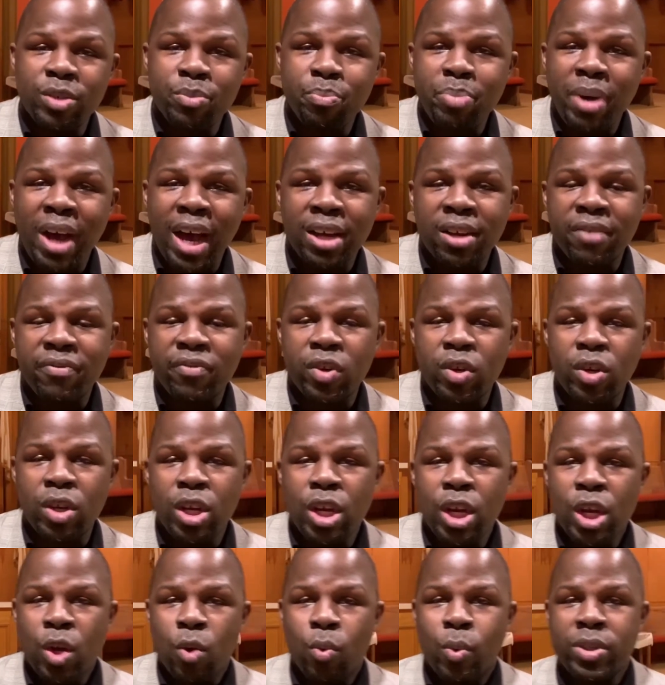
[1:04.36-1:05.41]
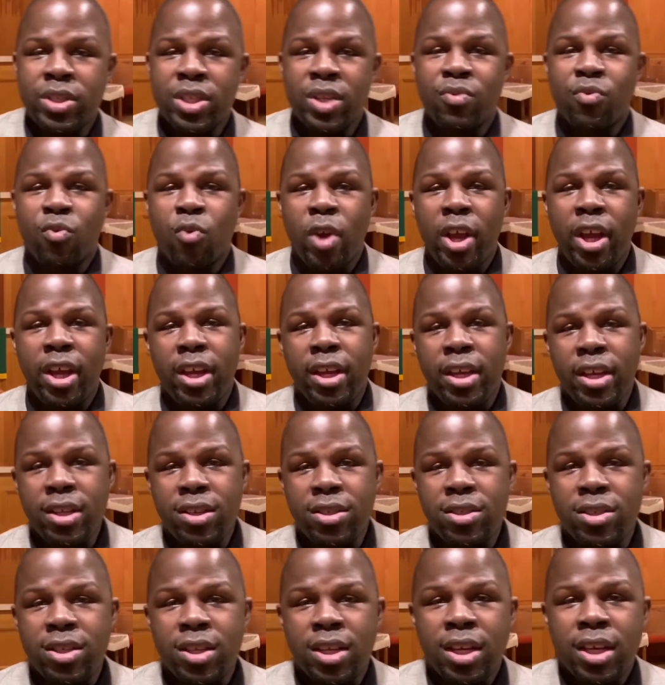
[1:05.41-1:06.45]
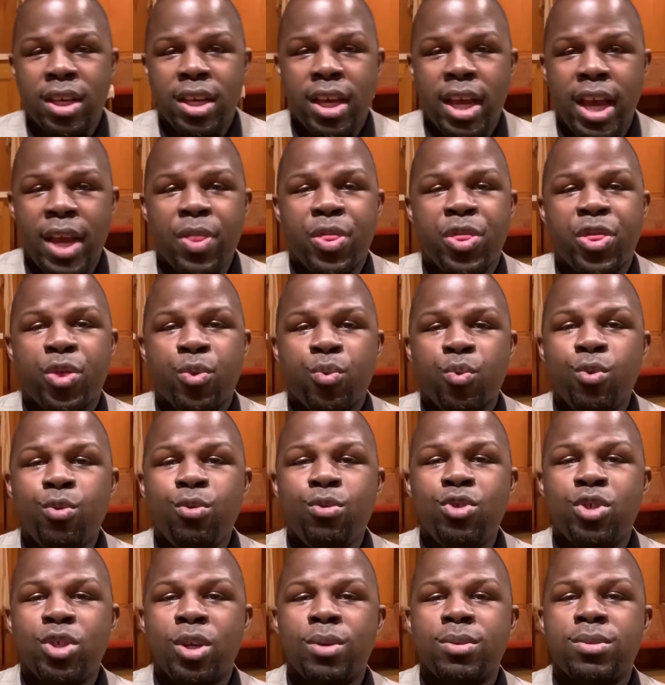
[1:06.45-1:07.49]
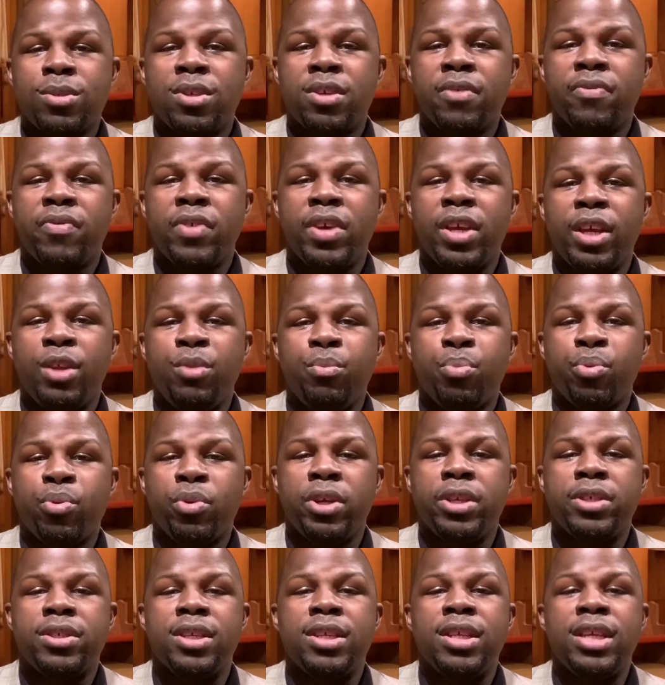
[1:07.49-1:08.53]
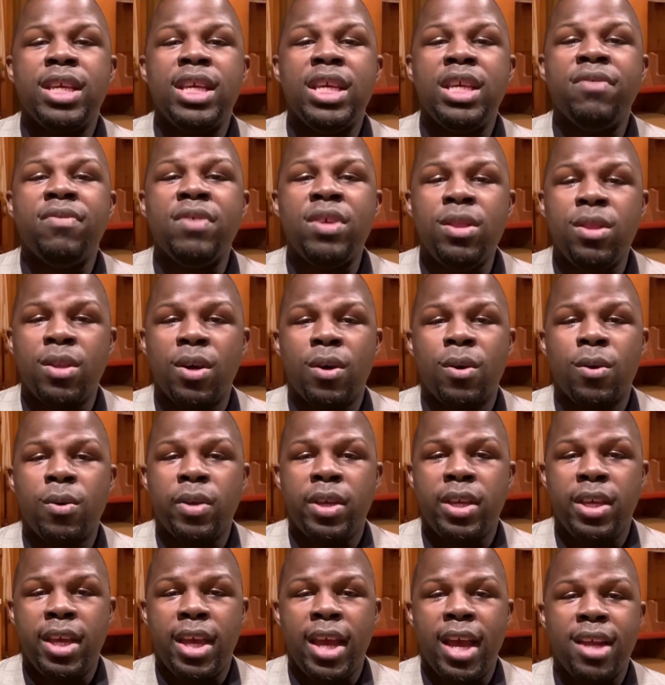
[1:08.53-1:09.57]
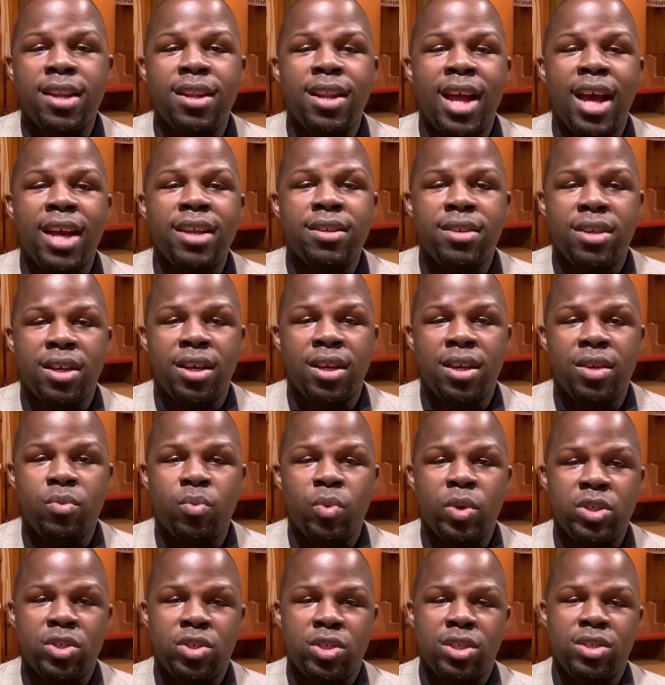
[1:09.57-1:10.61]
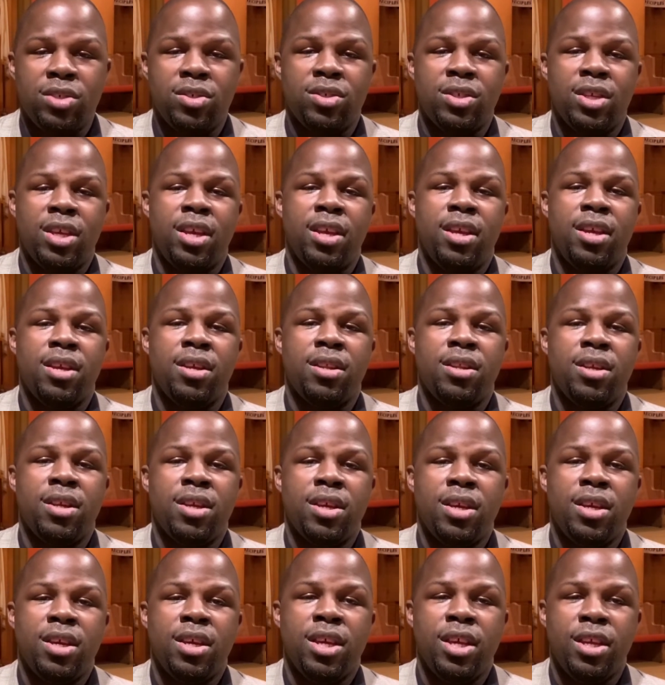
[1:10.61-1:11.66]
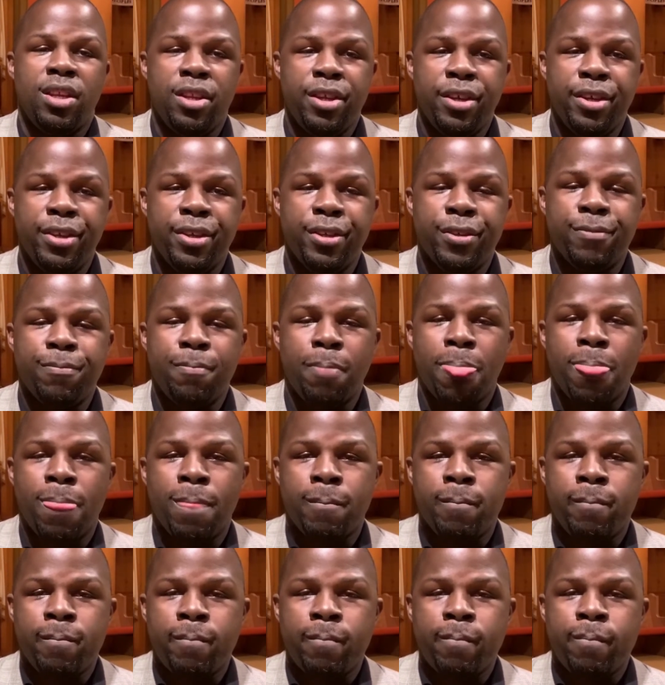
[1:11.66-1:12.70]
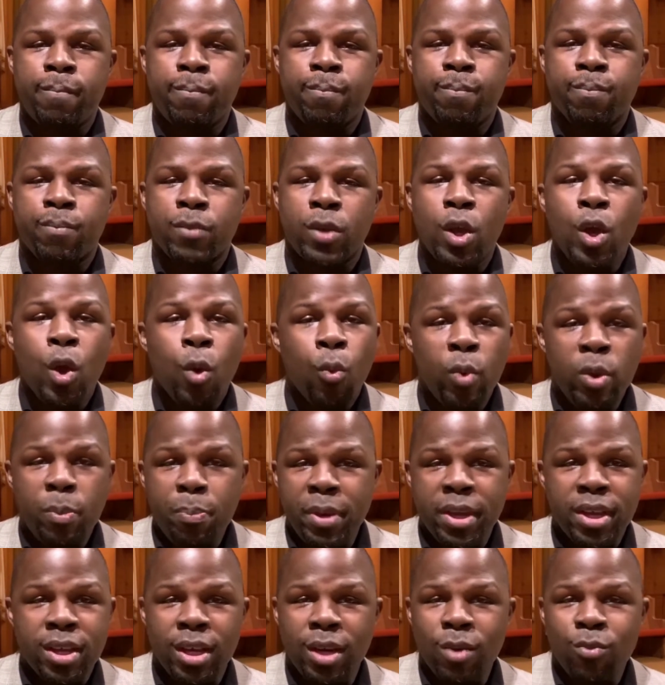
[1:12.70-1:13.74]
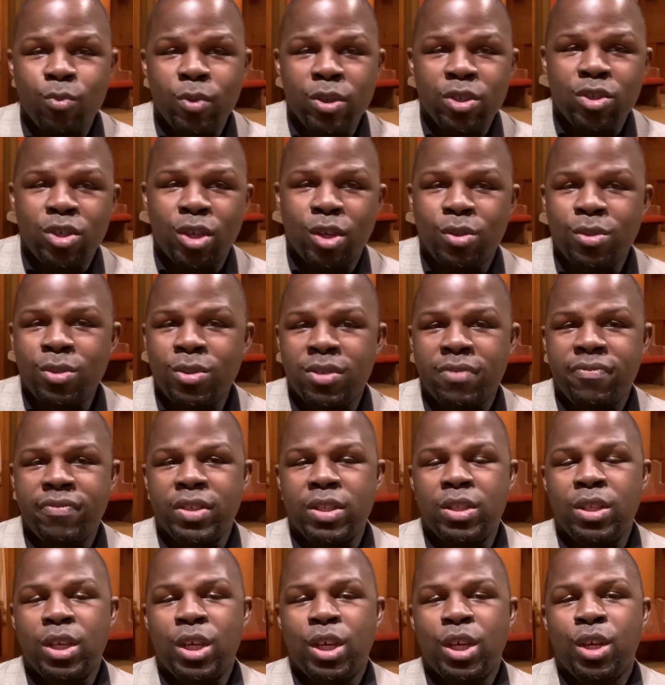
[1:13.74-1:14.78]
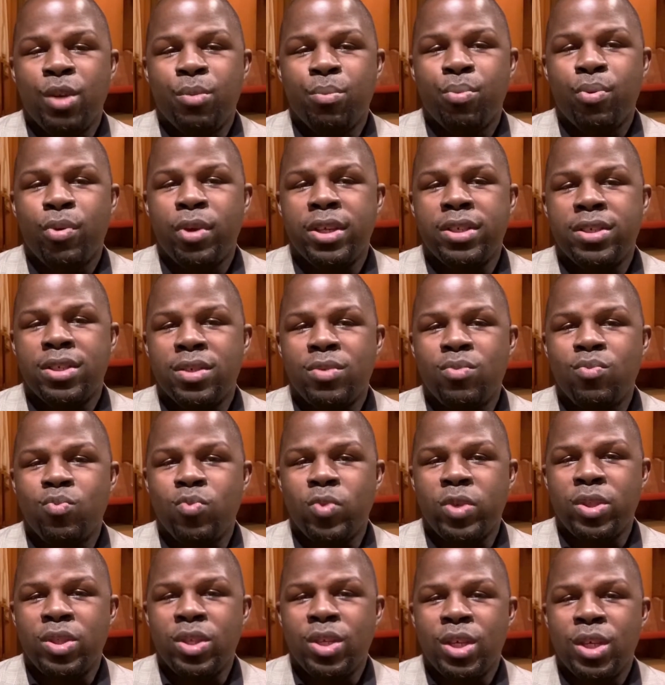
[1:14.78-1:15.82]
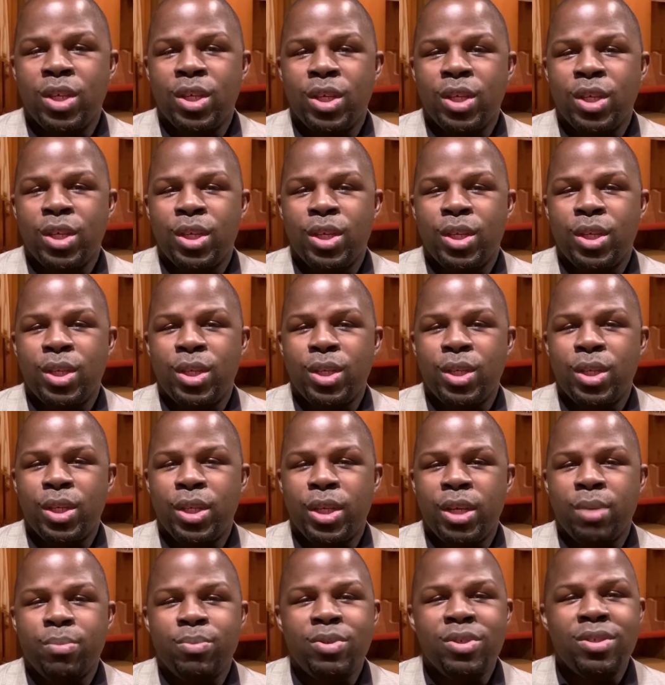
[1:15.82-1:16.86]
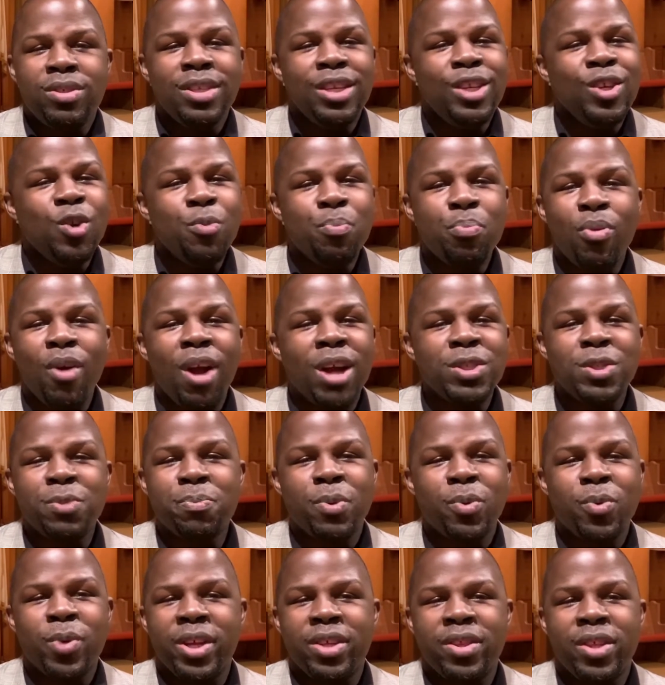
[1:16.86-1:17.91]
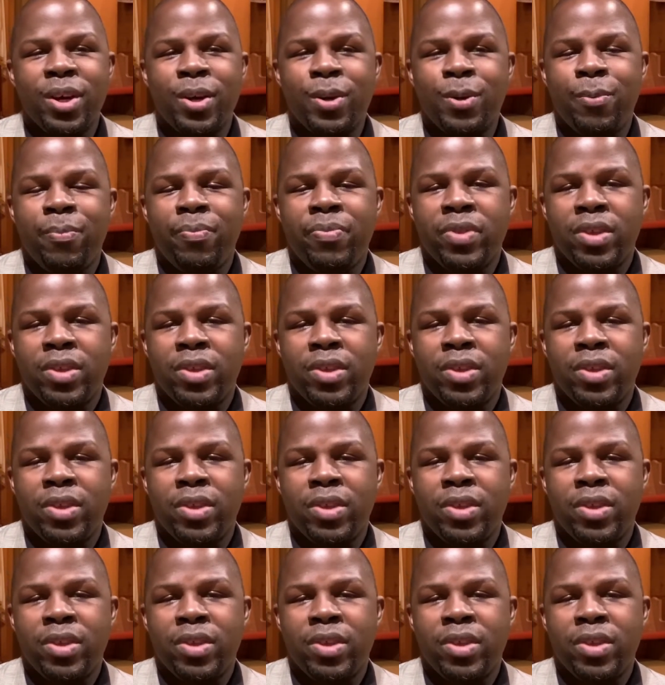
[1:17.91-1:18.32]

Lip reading: and Potiphar was enraged and threw Joseph in prison, even though he had not done what she said he did. We pick up with Joseph in prison, with him still prospering, though.